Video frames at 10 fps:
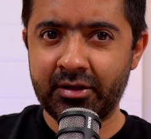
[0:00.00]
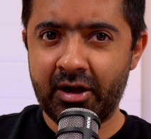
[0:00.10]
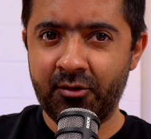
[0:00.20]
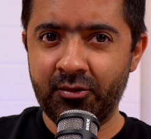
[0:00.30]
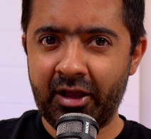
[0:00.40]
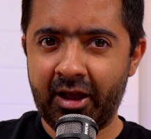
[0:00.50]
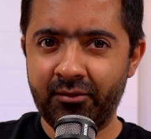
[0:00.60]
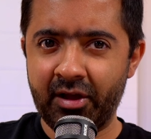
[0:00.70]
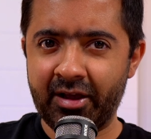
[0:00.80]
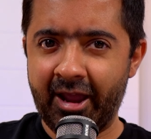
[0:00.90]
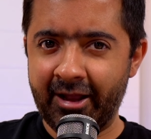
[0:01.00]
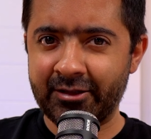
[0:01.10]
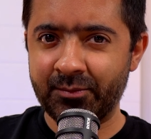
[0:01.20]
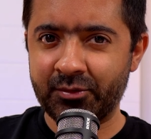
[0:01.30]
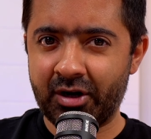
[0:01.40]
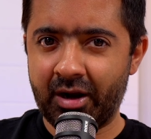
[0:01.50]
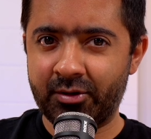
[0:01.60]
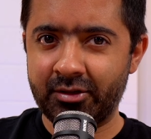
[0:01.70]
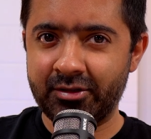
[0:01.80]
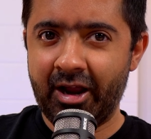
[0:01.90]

I only have like 8 subscribers,